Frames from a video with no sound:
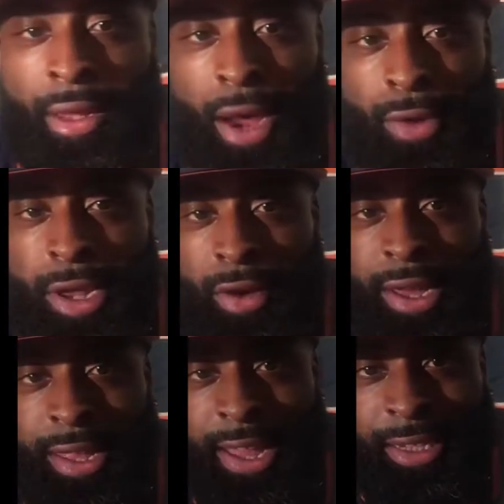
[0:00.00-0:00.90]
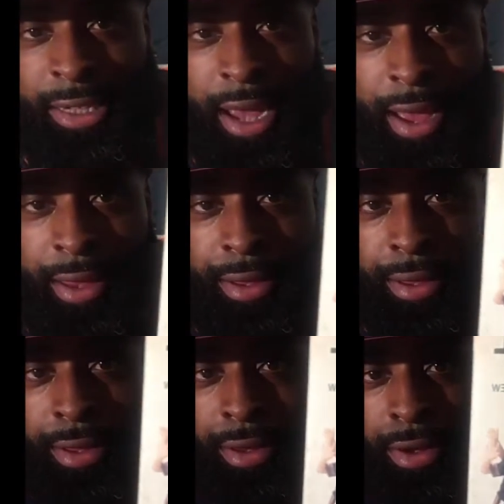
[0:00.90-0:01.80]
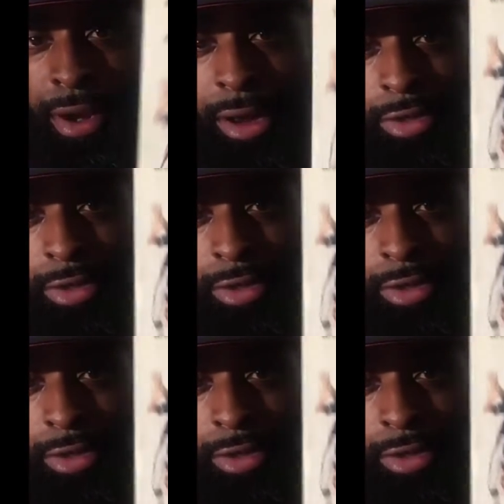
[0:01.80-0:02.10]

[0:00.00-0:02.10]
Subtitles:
I went to go get that signed. You know, that